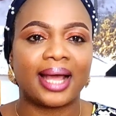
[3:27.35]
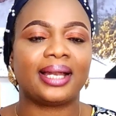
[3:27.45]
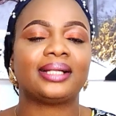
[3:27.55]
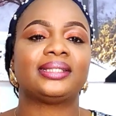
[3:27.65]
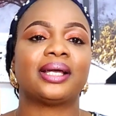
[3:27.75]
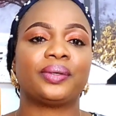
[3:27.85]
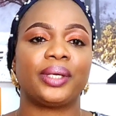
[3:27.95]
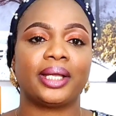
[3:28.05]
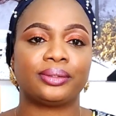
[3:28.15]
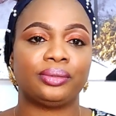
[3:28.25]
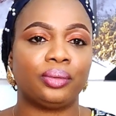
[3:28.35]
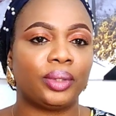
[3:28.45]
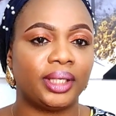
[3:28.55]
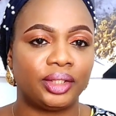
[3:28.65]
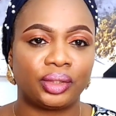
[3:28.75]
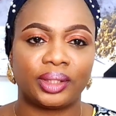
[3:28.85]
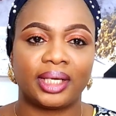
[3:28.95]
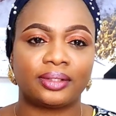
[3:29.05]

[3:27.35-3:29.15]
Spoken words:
and that is how you get to know each other.